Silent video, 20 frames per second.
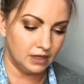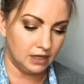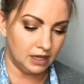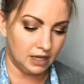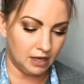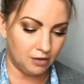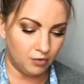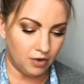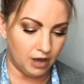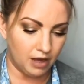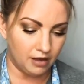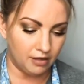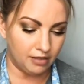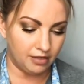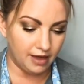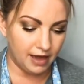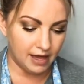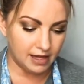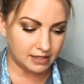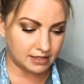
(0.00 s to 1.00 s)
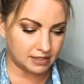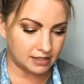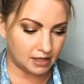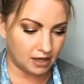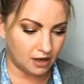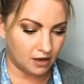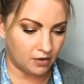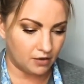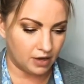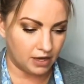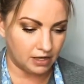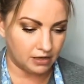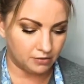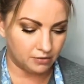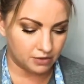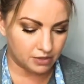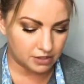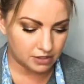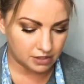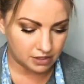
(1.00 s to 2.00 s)
And while that's going,
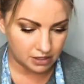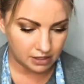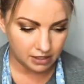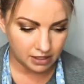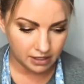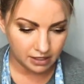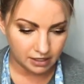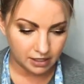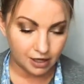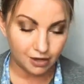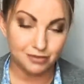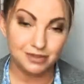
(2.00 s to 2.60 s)
we're just going to let it go.